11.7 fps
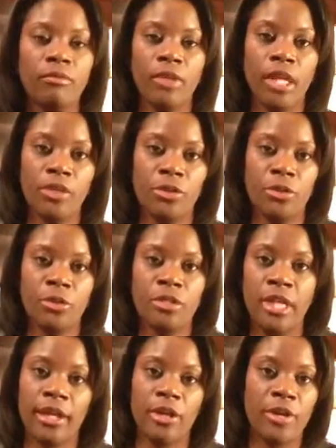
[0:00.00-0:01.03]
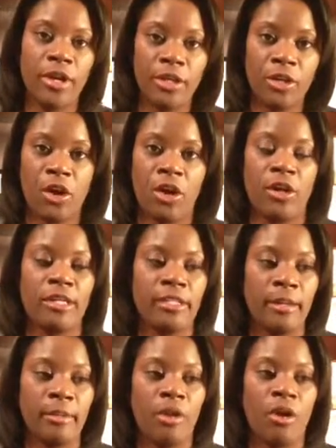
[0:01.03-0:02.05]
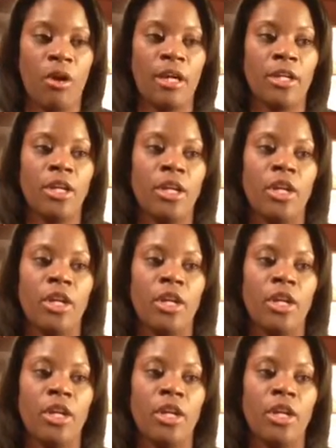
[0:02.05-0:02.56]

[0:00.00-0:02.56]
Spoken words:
and use like a credit card or a debit card.